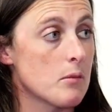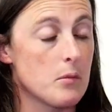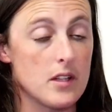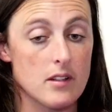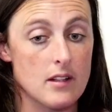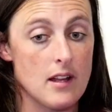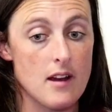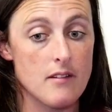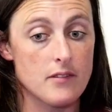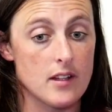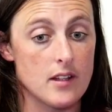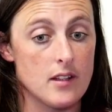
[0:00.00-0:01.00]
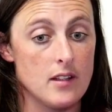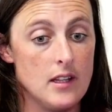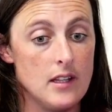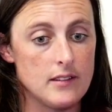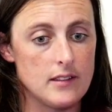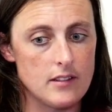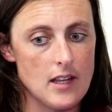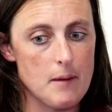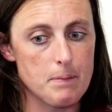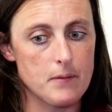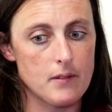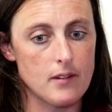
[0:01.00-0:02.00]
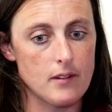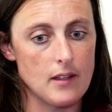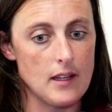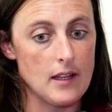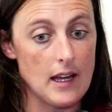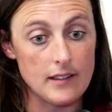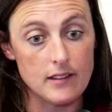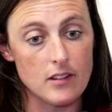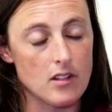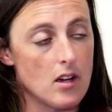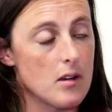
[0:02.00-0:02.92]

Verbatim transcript: And we didn't have the the depth uh, at the